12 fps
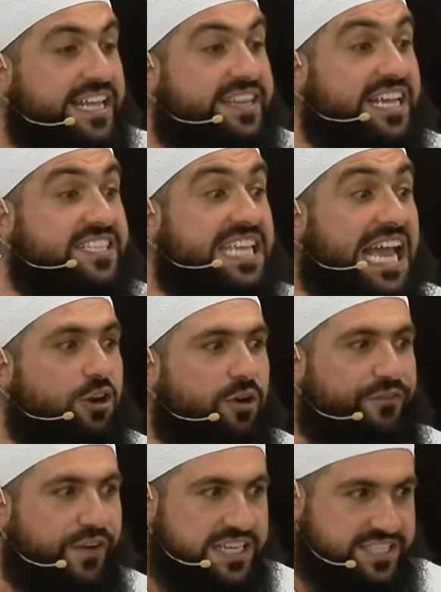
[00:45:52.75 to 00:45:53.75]
They're
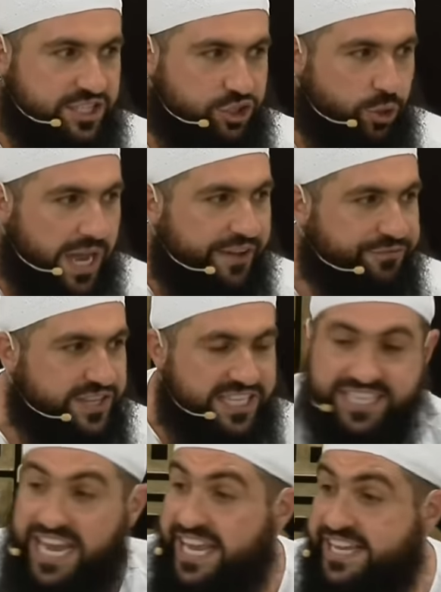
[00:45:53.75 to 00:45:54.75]
sacrifices you have to
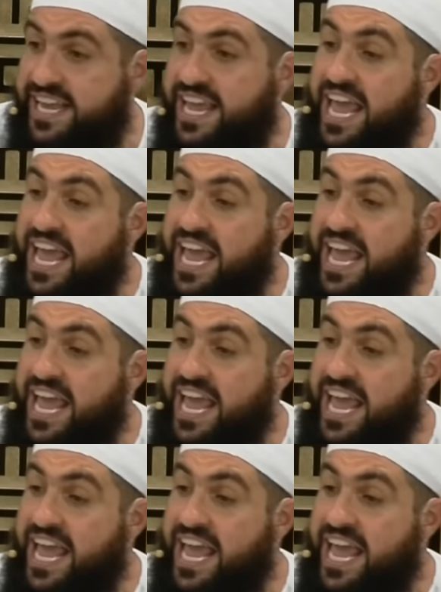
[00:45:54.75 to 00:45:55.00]
take.